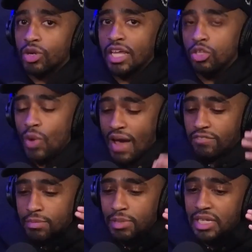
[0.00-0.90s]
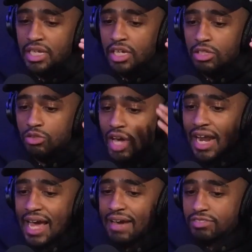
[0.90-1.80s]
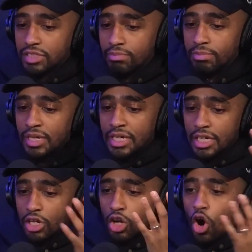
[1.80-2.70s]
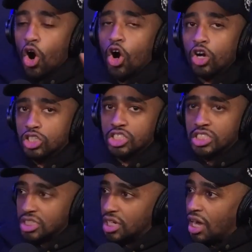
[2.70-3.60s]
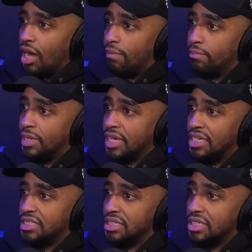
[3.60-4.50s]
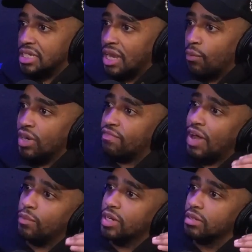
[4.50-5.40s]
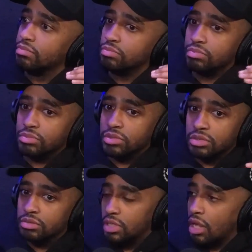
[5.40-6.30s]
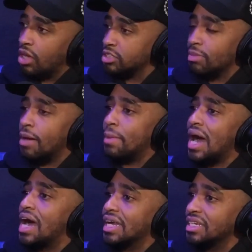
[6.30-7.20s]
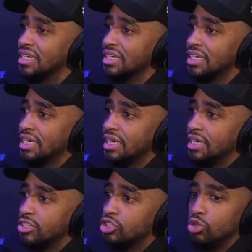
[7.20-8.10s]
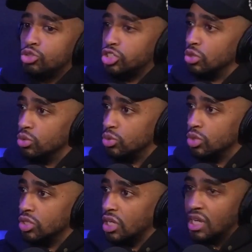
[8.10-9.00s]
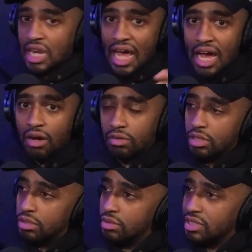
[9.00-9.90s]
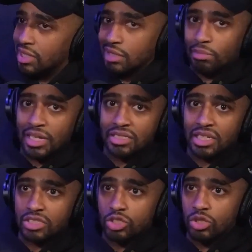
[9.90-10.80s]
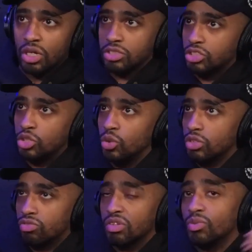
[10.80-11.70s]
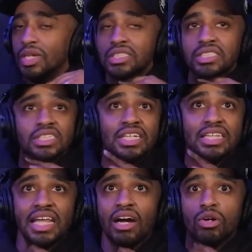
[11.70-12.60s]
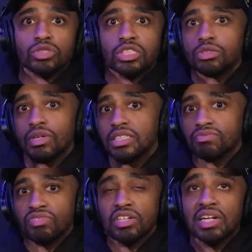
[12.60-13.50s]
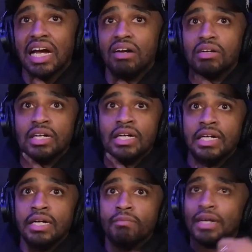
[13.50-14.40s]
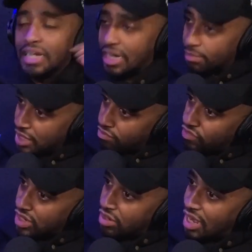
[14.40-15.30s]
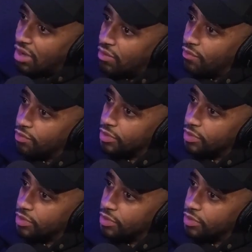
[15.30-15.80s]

and you got to have some guards up, because now what if I would have lost my mind too soon? Yeah. And now I think it may have took us 2 or 3 weeks to get that whole situation figured out, but it ended up getting figured out.